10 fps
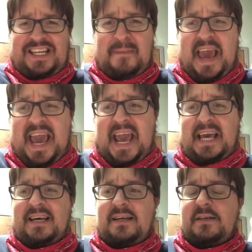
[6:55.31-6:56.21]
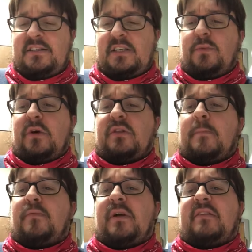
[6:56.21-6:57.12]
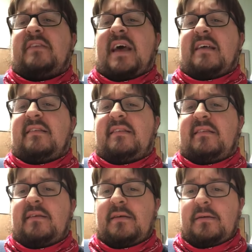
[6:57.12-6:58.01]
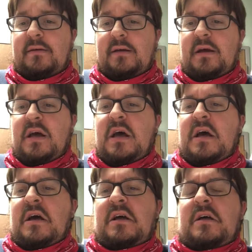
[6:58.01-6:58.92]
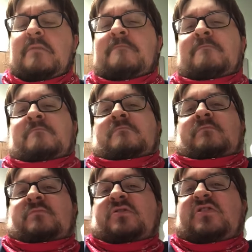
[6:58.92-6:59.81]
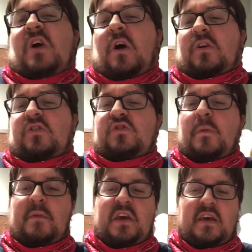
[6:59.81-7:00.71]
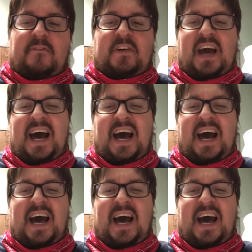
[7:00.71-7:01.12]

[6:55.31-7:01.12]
to me, squealed the princess. Hmm, talk to me of